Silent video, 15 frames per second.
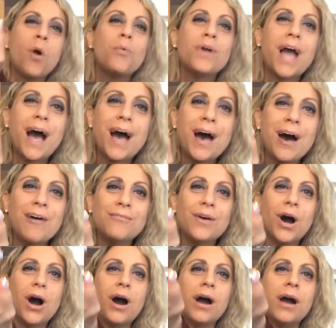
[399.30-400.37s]
We
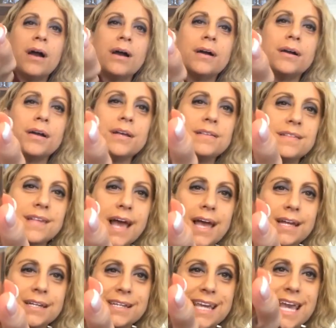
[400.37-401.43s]
have our
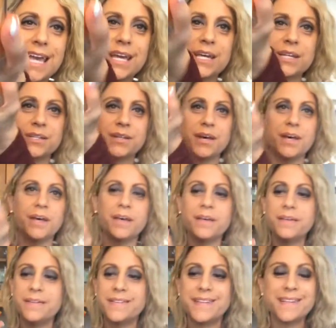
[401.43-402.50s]
Zen
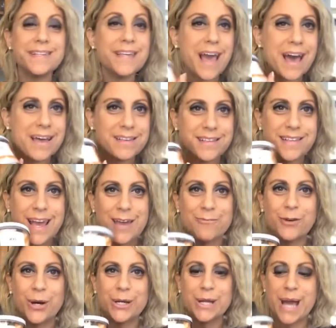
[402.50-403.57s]
candles. Yes,
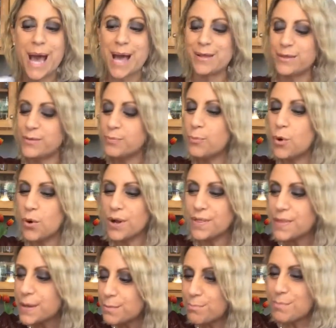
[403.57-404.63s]
Avon has more
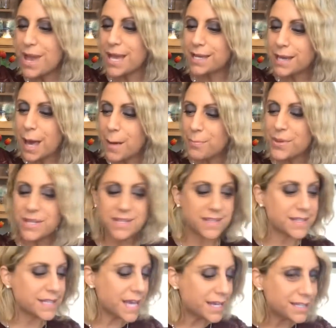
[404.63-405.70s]
than makeup and
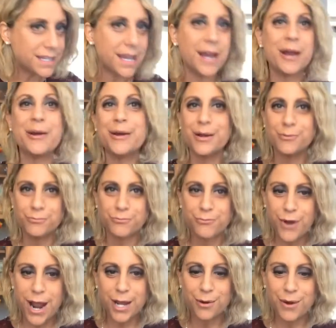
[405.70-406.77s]
skincare and
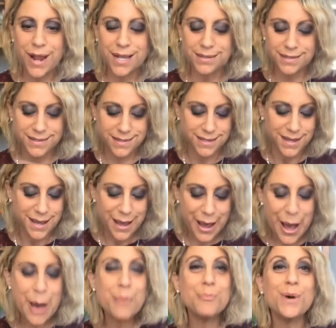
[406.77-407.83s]
fragrance.
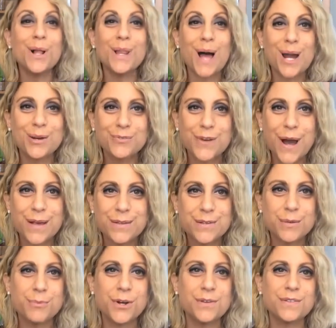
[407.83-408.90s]
A lot of
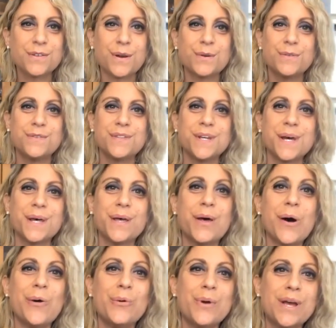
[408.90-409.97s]
customers are still
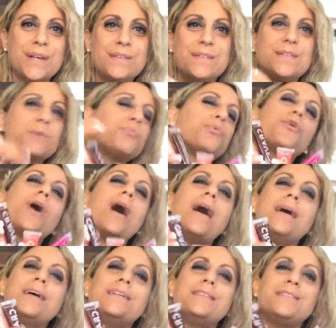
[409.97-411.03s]
always
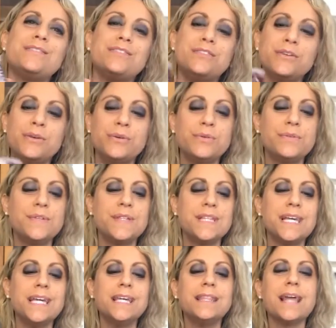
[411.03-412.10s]
surprised to
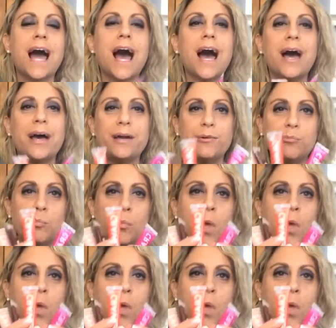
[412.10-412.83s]
see that.